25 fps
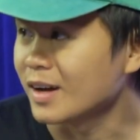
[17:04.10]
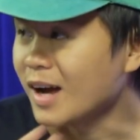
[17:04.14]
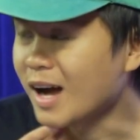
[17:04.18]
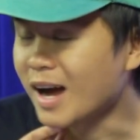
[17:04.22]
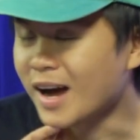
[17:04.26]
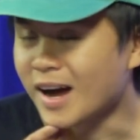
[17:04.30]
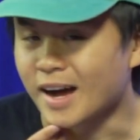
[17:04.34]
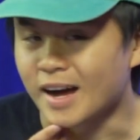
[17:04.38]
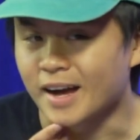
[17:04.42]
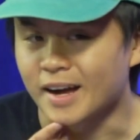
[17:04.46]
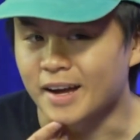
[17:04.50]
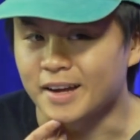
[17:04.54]

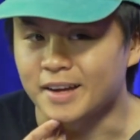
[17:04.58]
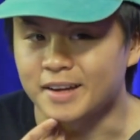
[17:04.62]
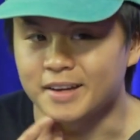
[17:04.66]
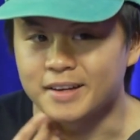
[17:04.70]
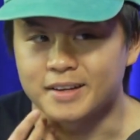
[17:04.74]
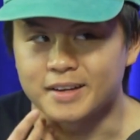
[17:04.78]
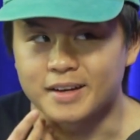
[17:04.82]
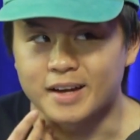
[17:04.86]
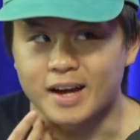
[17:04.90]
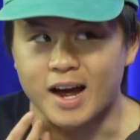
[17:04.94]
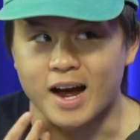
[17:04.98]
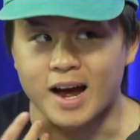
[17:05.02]

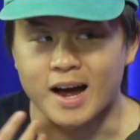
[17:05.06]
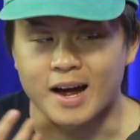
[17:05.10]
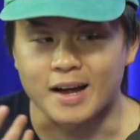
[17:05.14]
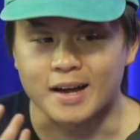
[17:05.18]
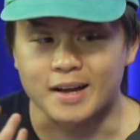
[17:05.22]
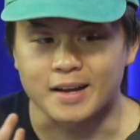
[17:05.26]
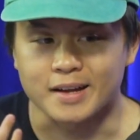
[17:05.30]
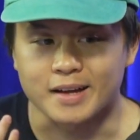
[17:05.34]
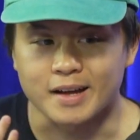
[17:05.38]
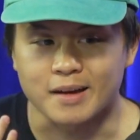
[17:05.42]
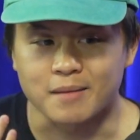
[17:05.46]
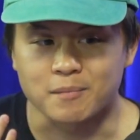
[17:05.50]
I
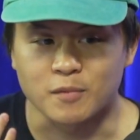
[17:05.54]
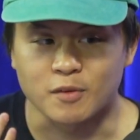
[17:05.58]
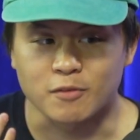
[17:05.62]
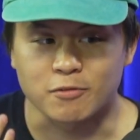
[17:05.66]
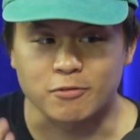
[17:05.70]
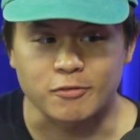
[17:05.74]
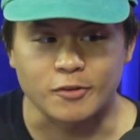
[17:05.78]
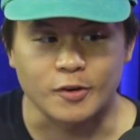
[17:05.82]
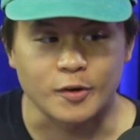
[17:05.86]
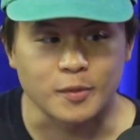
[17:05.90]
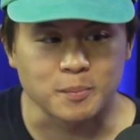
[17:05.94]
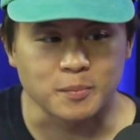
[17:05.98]
am a
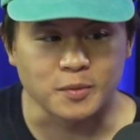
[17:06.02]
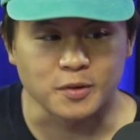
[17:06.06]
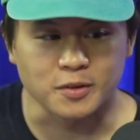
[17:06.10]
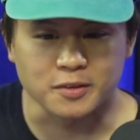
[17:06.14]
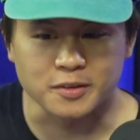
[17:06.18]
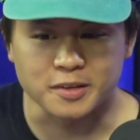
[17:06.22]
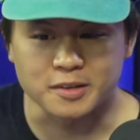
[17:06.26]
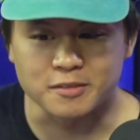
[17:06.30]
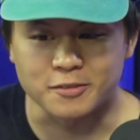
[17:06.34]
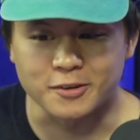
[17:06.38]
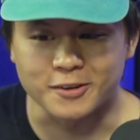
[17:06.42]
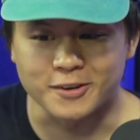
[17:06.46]
firm
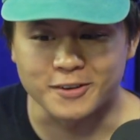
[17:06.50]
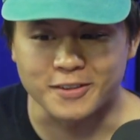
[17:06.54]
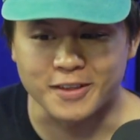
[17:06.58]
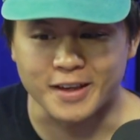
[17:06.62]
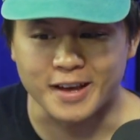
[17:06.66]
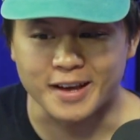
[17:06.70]
believer